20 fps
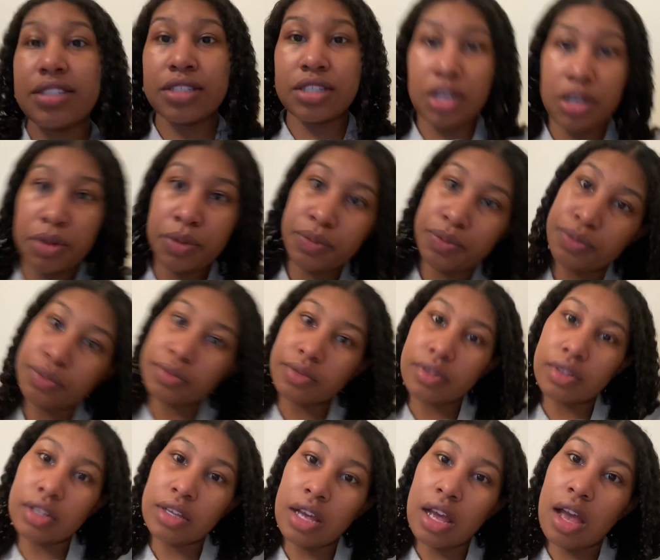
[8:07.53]
So
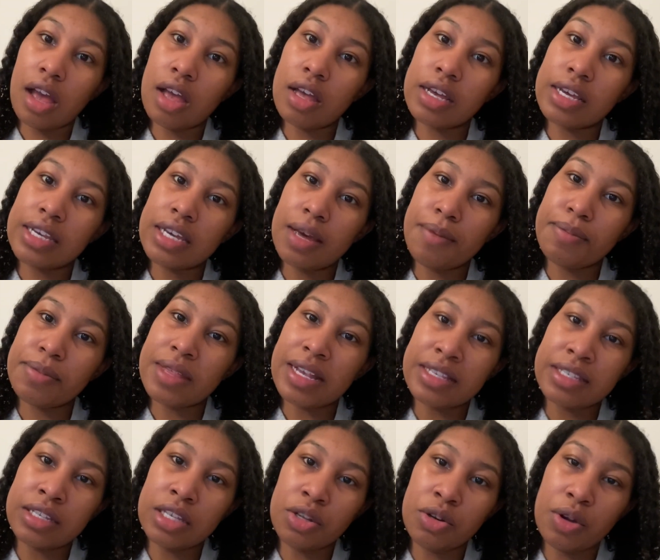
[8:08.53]
yep,
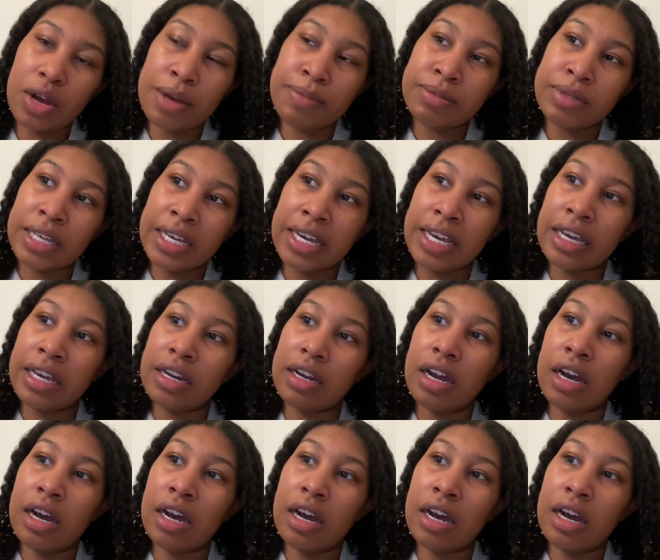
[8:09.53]
that's a little update.